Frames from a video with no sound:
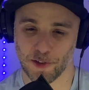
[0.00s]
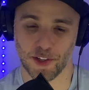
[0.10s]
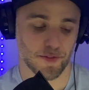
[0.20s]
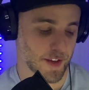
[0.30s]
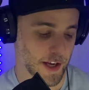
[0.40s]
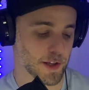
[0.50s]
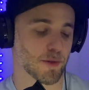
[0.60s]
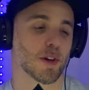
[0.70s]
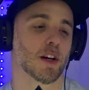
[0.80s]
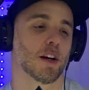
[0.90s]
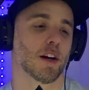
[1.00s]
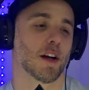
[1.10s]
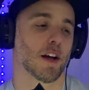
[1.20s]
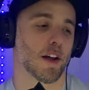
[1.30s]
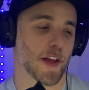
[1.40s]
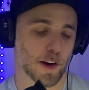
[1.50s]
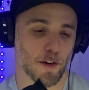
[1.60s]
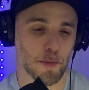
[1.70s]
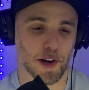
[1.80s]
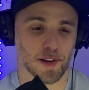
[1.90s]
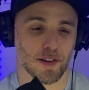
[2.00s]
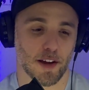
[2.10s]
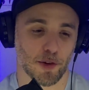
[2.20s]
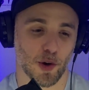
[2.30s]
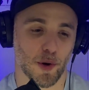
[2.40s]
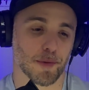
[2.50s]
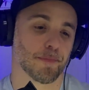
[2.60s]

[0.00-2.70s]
it. Thank you. Thank you, everybody. Have a good one.